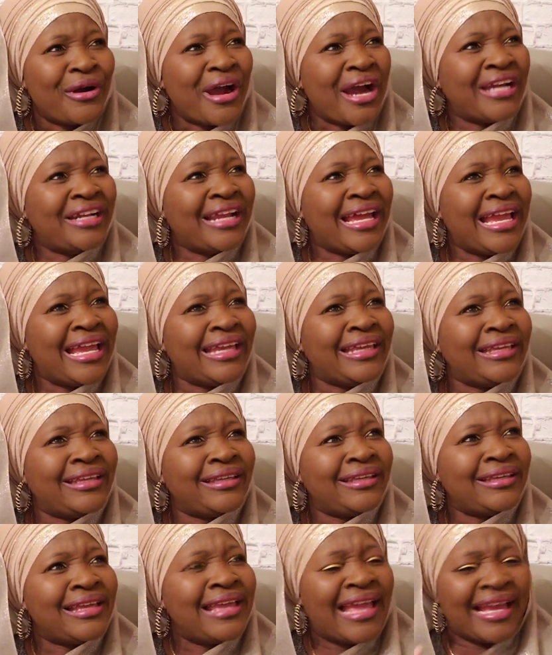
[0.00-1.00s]
and I
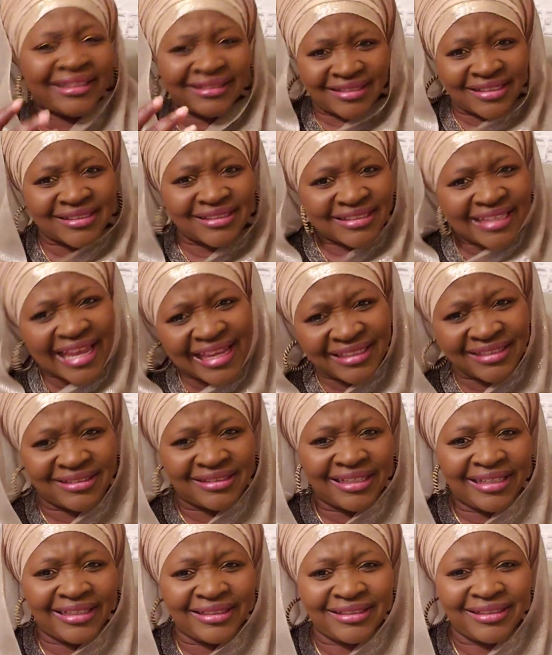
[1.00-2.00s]
exercised
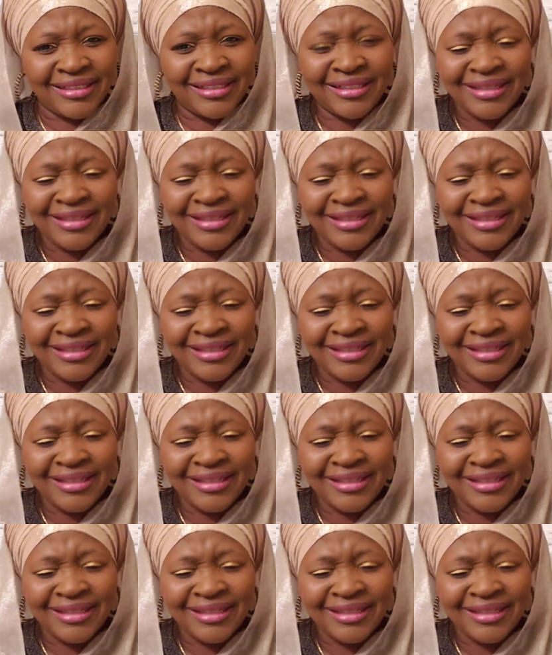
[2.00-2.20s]
it